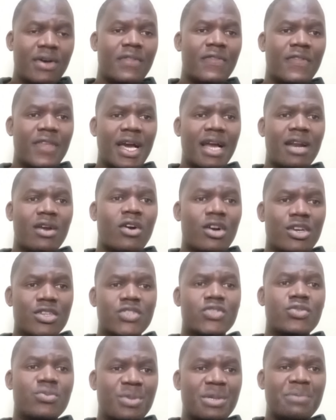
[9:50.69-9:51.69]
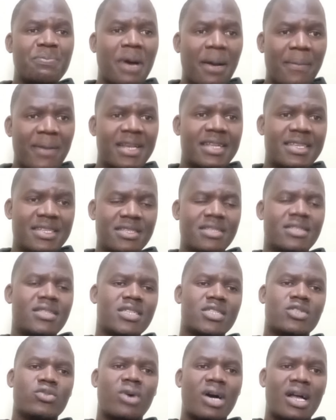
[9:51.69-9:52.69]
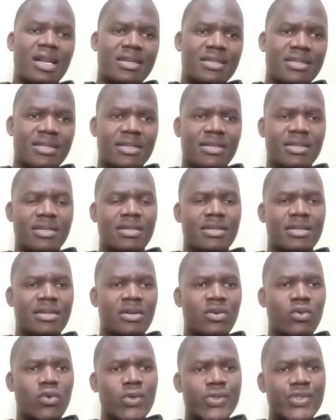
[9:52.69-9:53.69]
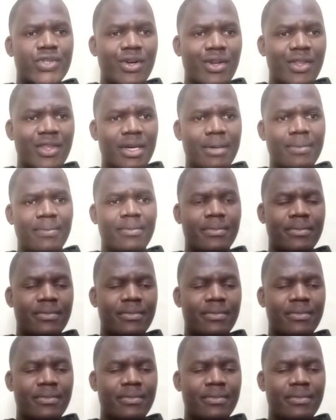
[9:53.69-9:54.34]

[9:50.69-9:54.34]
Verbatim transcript: they are going to be permanent in this world. Who told them?